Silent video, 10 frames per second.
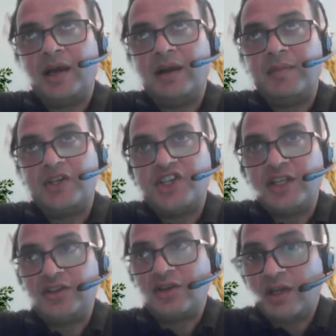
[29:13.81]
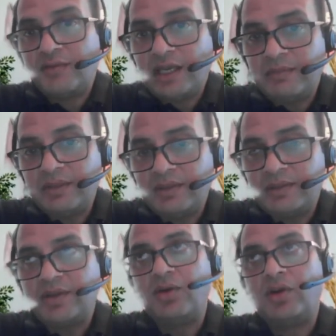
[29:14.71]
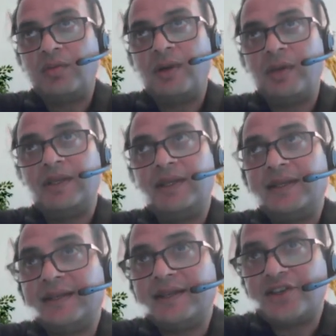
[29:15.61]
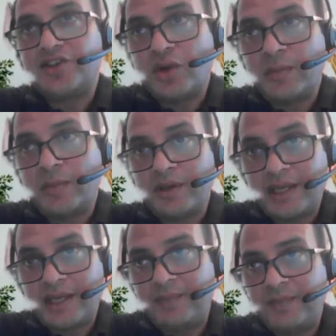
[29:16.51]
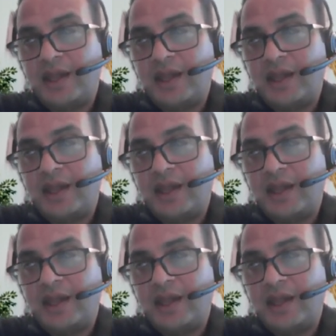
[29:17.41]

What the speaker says: machine's not available or my material didn't show up on time.